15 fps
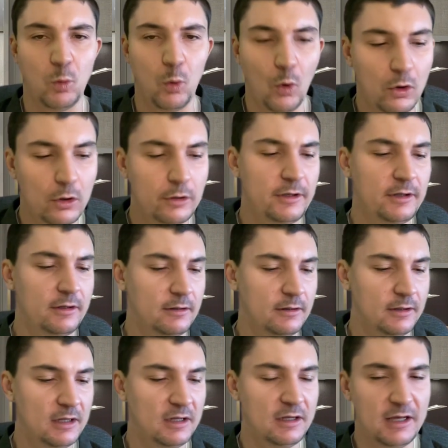Ward
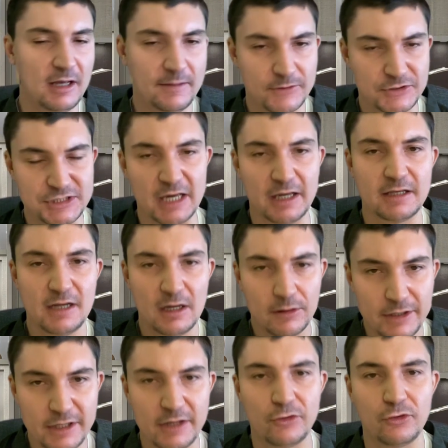in the
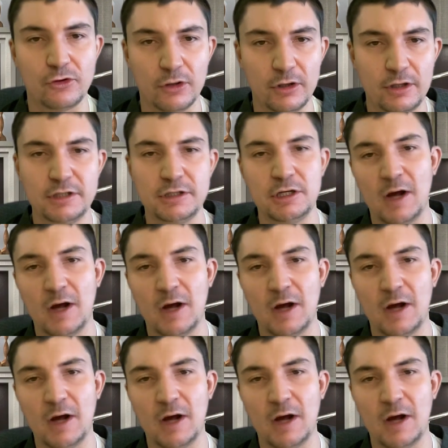secondary is good.